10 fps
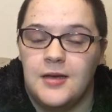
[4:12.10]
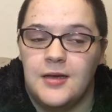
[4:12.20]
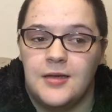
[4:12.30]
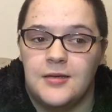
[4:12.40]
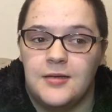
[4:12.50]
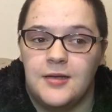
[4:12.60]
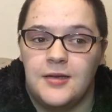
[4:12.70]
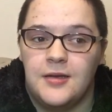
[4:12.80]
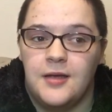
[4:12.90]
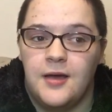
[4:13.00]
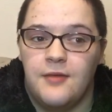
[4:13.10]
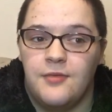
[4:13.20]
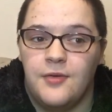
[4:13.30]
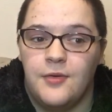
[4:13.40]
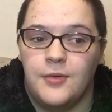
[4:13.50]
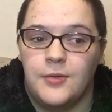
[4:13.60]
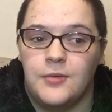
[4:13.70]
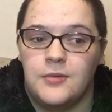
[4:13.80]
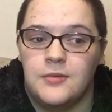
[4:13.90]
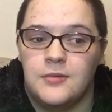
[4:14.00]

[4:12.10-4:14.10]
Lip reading: And then you have the whole,